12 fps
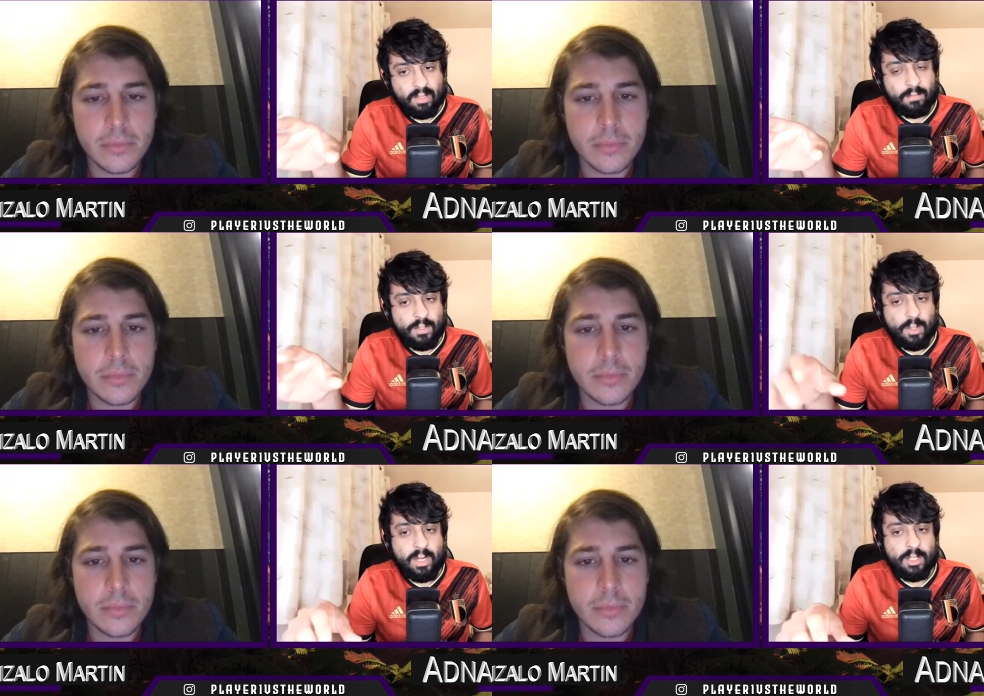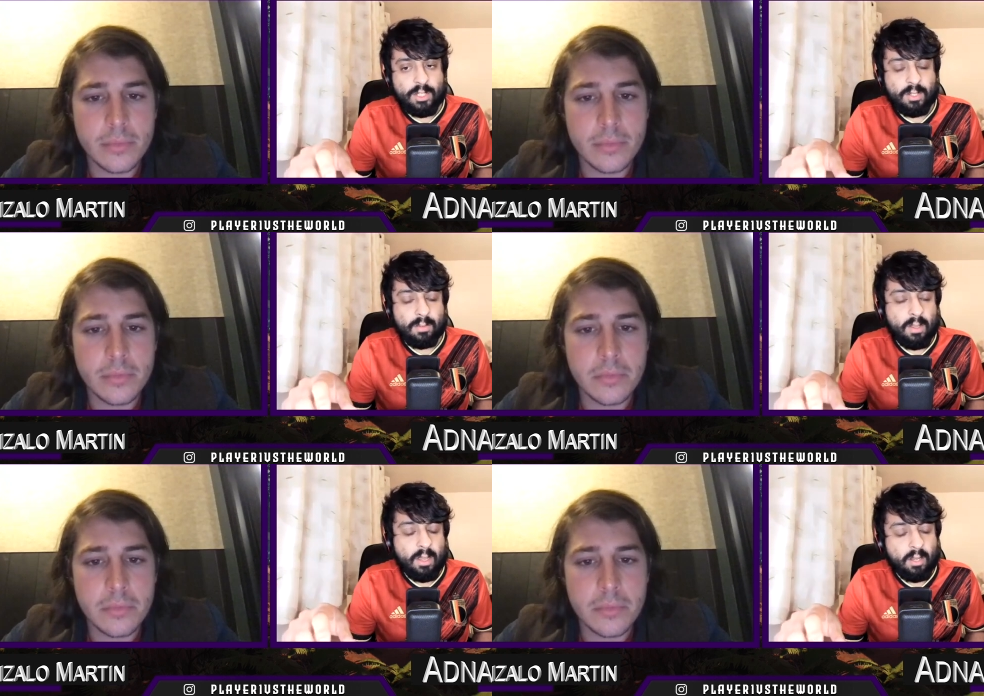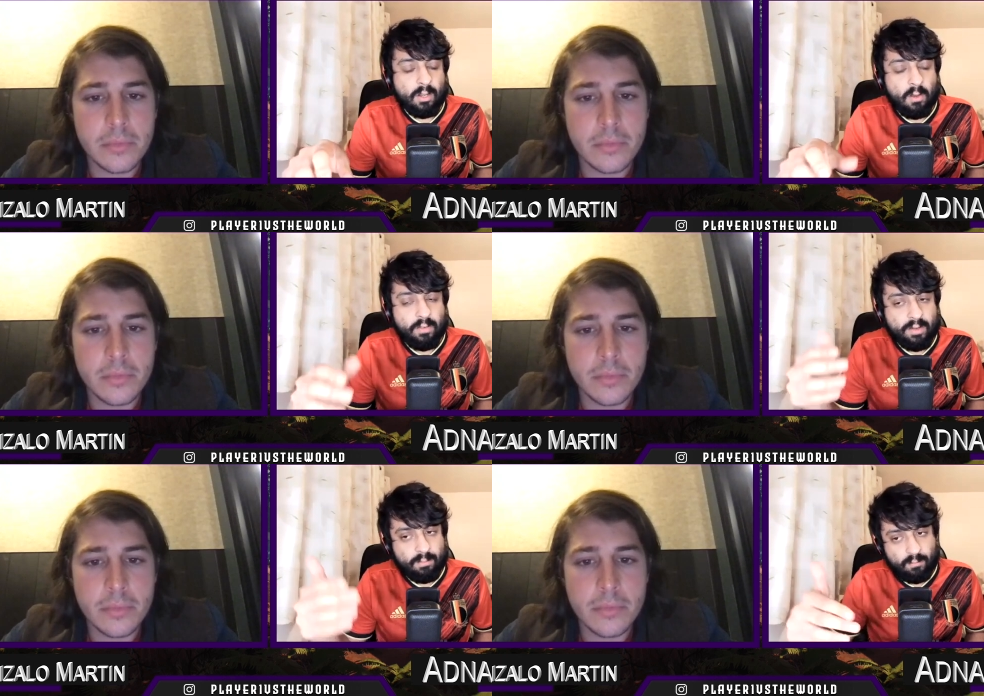Speaker 1: is Strange and uh,
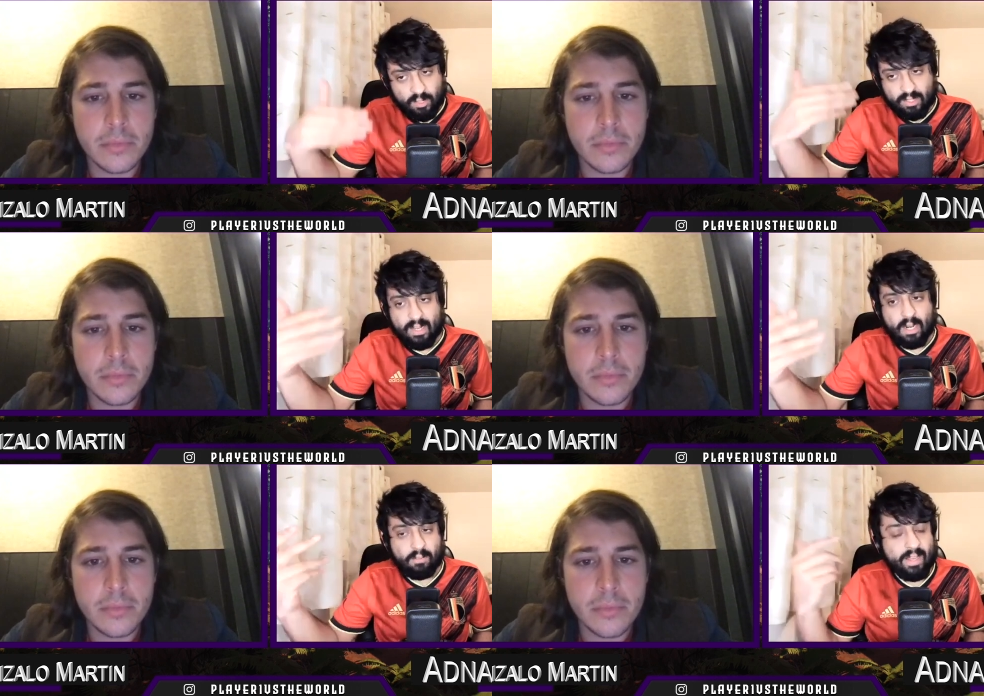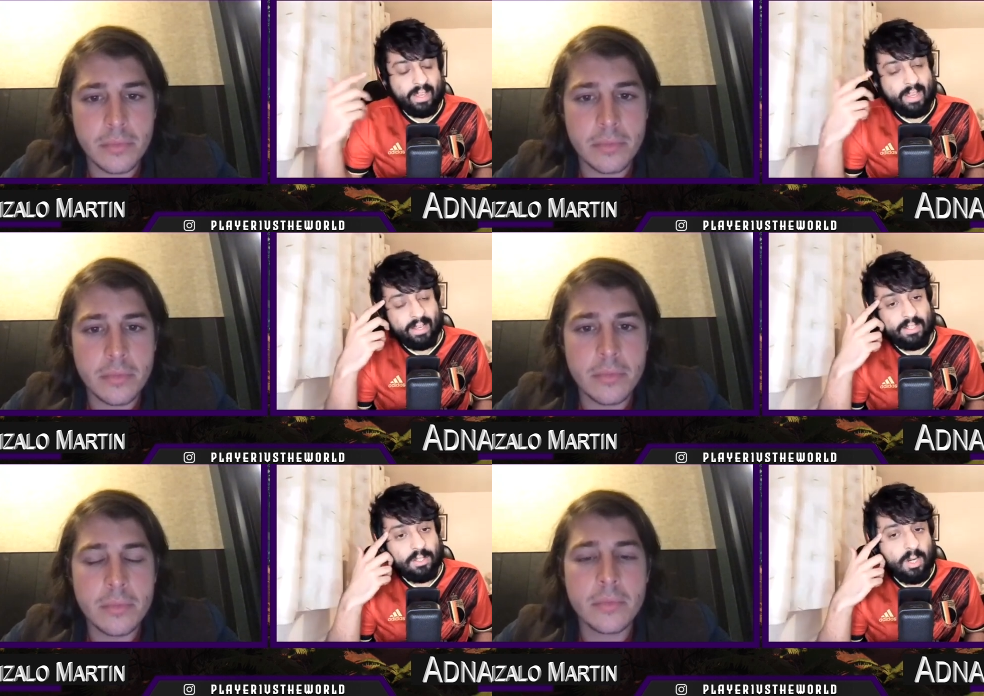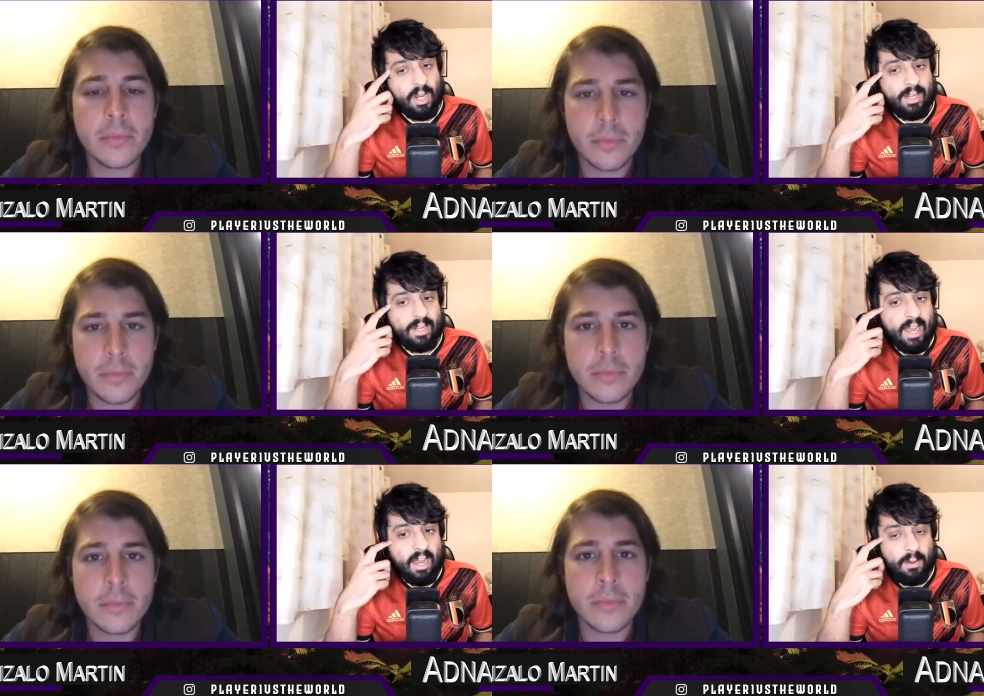COVID really kind of like hitting its stride
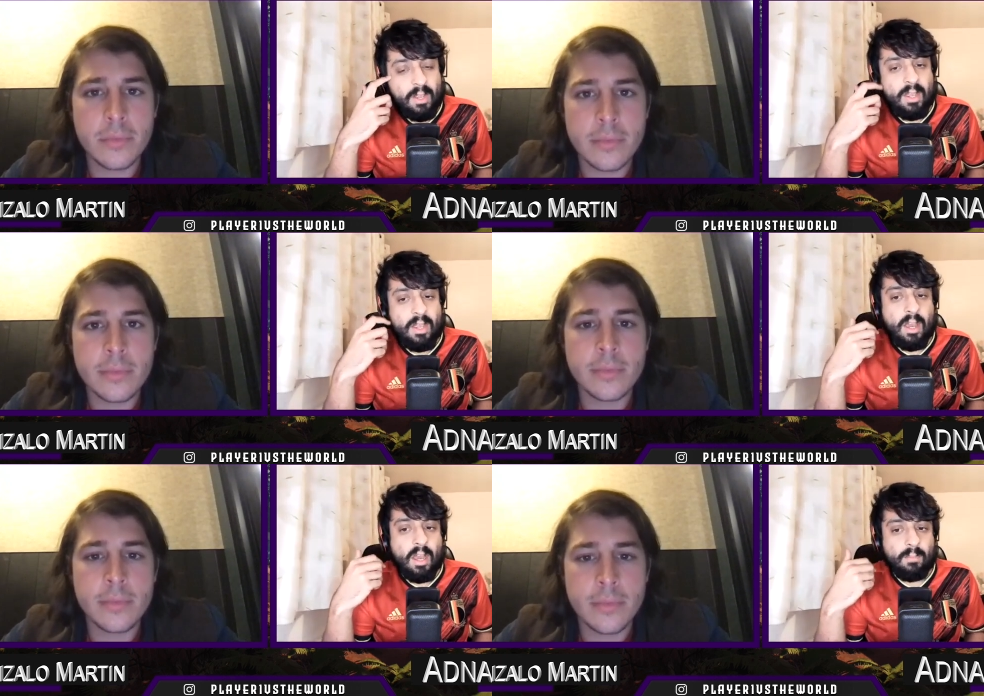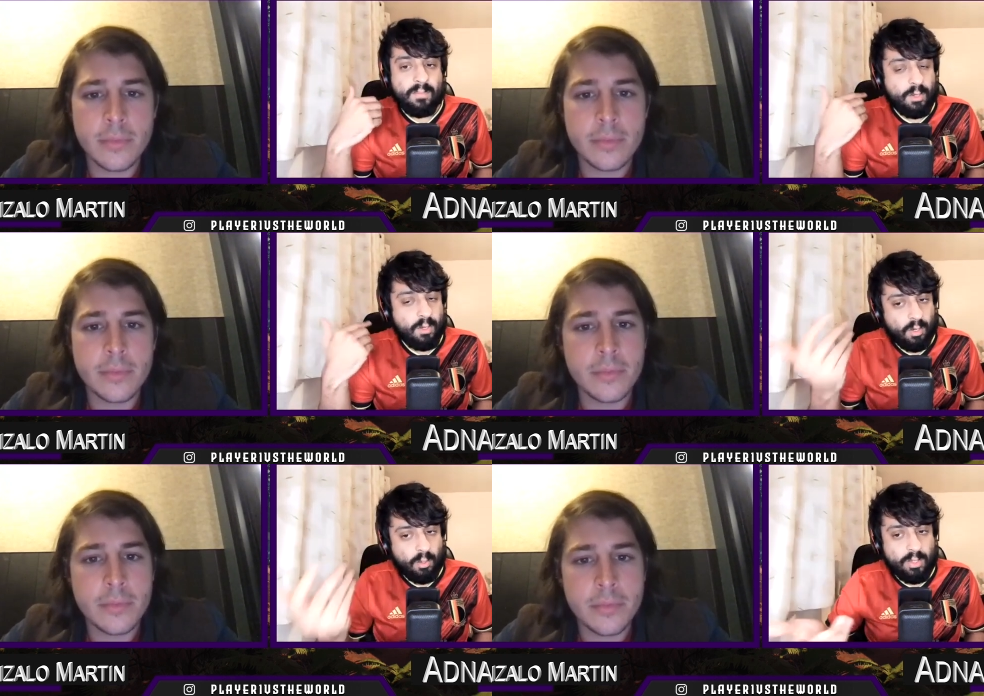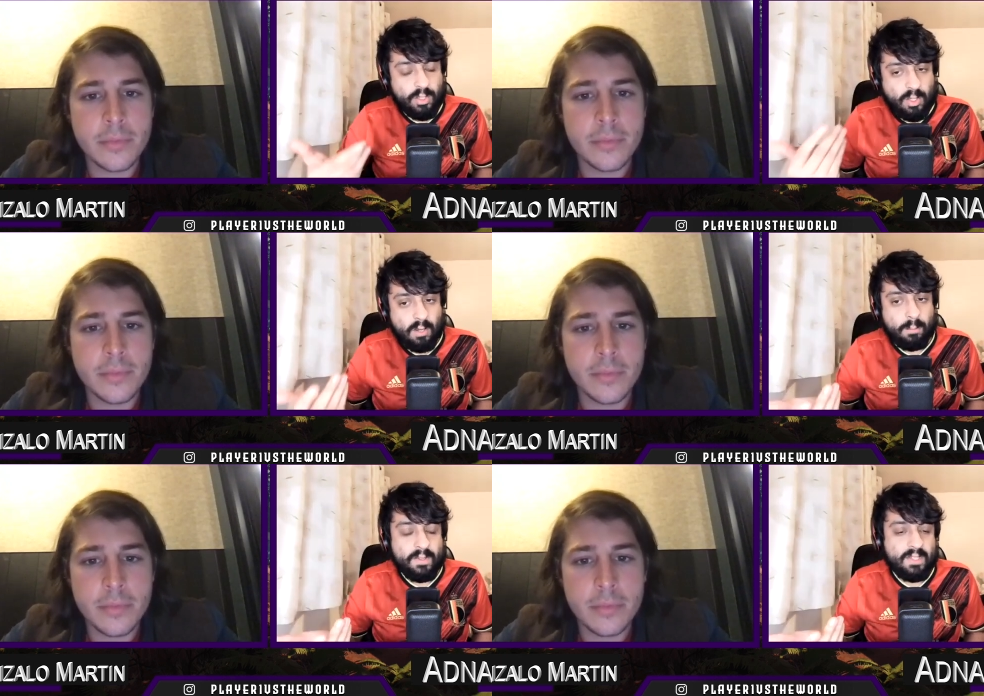now, um, you know, you're in a
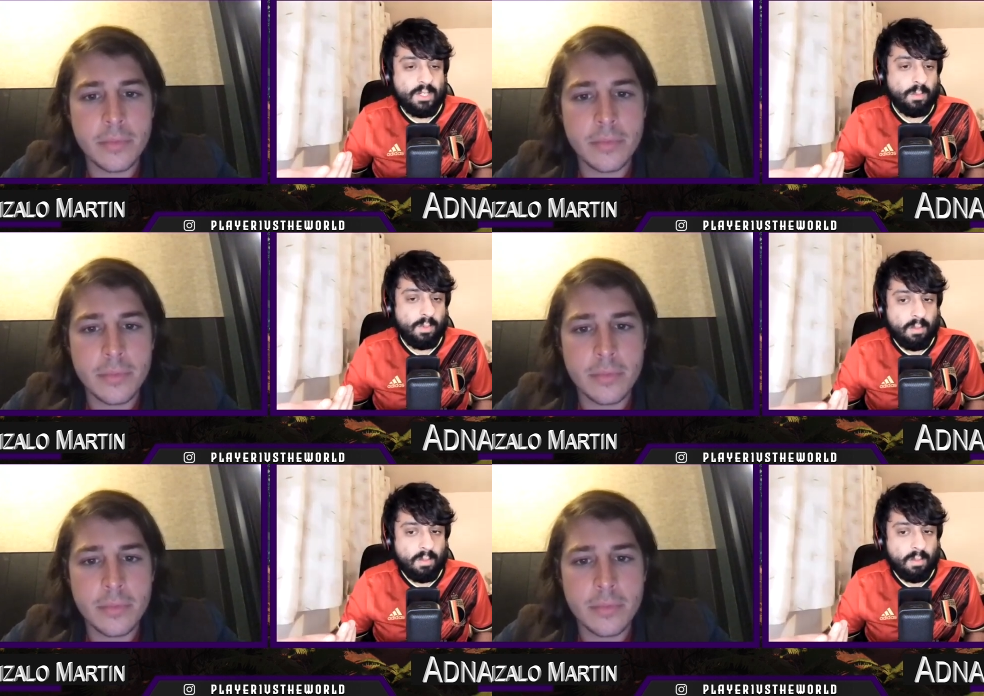strong position with your